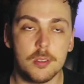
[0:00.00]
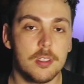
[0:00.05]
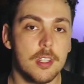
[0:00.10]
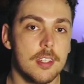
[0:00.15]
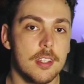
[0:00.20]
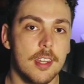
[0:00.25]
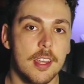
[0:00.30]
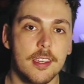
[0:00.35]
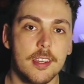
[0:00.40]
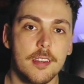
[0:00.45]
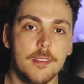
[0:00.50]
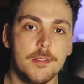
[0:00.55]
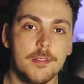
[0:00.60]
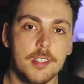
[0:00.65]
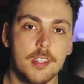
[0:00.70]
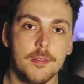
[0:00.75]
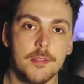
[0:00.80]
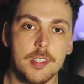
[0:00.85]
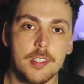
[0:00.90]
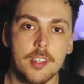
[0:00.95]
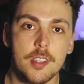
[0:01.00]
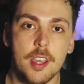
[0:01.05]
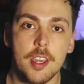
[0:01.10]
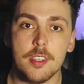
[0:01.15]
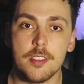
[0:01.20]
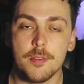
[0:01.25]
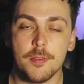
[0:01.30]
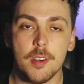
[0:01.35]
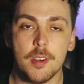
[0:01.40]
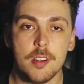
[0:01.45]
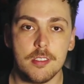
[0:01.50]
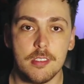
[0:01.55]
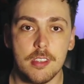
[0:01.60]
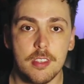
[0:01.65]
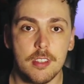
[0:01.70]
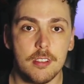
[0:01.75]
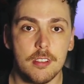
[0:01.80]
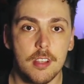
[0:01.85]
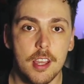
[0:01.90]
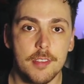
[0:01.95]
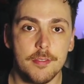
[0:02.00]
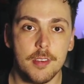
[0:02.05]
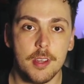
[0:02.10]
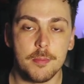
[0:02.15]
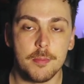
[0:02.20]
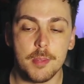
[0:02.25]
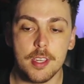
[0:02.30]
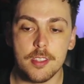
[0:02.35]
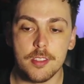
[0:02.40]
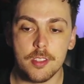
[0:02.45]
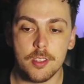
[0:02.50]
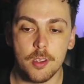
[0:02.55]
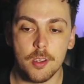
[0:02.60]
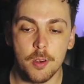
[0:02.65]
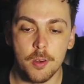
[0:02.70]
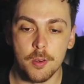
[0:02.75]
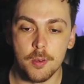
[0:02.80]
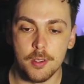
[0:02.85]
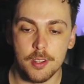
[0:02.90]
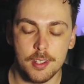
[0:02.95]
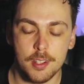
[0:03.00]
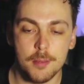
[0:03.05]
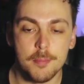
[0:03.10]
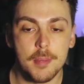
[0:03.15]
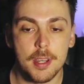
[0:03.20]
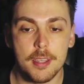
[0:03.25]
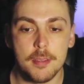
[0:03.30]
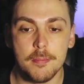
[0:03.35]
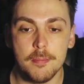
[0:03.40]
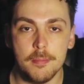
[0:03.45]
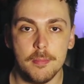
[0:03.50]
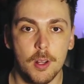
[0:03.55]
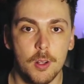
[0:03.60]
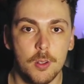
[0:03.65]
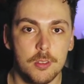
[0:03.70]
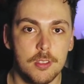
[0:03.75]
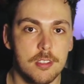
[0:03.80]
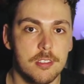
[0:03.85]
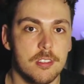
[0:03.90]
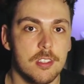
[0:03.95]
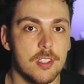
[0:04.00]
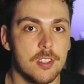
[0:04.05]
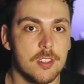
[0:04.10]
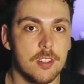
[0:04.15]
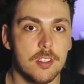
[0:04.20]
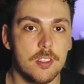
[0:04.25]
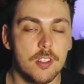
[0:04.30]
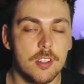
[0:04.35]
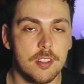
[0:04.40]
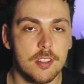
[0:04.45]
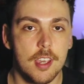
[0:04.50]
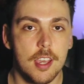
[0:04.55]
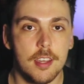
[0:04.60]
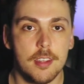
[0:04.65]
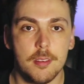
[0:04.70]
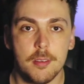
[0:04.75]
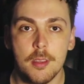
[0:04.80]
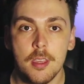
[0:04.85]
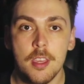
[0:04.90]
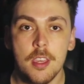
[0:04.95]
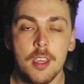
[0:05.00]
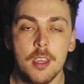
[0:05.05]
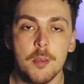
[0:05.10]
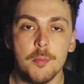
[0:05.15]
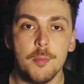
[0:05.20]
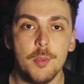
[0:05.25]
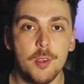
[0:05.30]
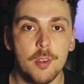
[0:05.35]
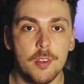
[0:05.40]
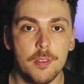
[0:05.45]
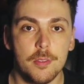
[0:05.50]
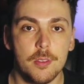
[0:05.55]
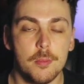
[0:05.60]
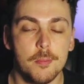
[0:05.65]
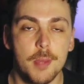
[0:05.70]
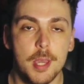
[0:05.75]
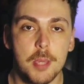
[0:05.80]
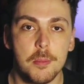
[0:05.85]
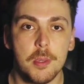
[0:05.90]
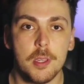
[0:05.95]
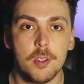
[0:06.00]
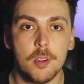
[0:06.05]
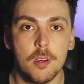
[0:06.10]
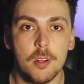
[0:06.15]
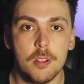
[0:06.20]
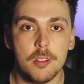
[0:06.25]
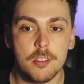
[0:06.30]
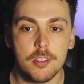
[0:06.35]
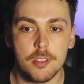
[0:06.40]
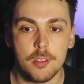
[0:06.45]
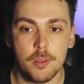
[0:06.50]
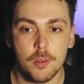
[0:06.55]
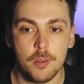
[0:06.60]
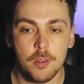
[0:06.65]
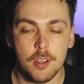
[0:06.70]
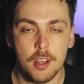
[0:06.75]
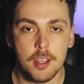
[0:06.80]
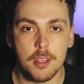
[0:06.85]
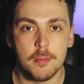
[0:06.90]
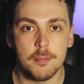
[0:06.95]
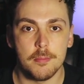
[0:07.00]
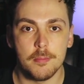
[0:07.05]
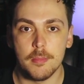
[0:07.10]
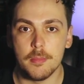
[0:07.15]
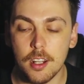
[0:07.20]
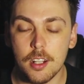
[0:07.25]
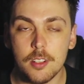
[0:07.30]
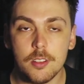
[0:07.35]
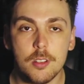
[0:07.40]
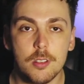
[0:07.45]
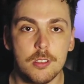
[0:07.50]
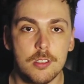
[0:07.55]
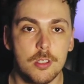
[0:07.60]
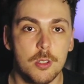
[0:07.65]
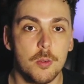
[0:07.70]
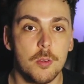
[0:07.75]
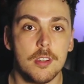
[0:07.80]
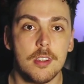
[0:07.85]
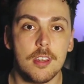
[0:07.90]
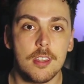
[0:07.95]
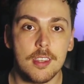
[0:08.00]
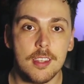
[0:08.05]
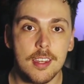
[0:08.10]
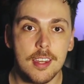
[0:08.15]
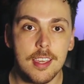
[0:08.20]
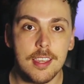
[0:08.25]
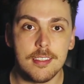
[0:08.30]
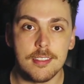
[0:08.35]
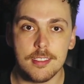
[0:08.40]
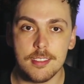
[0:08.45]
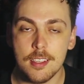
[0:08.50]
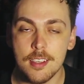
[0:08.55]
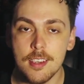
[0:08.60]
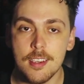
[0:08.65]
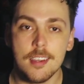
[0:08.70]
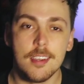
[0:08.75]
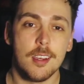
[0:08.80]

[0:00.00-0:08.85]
All the negative stuff aside, as far as other life updates go, my older sister just had a beautiful baby girl, so I'm uncle to another niece.